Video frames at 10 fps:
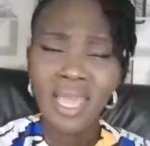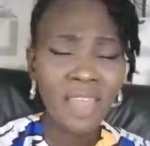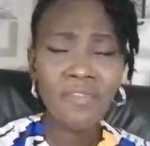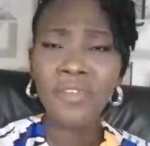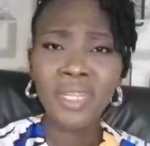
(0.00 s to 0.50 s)

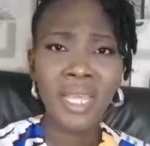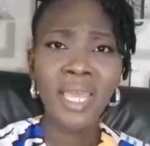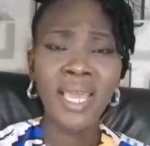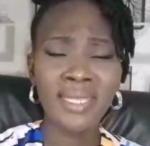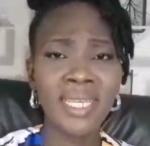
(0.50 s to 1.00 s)

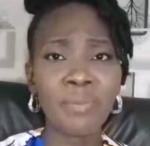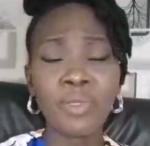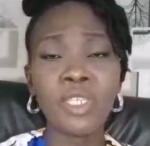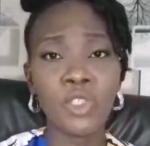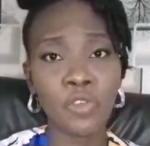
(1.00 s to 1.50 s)
Everyday
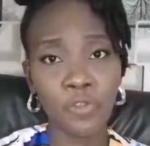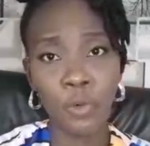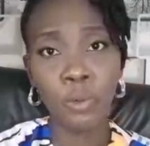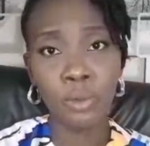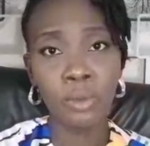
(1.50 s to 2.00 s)
example is your
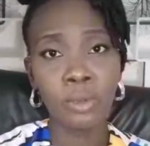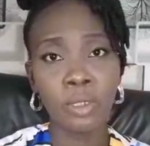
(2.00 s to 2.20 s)
phone.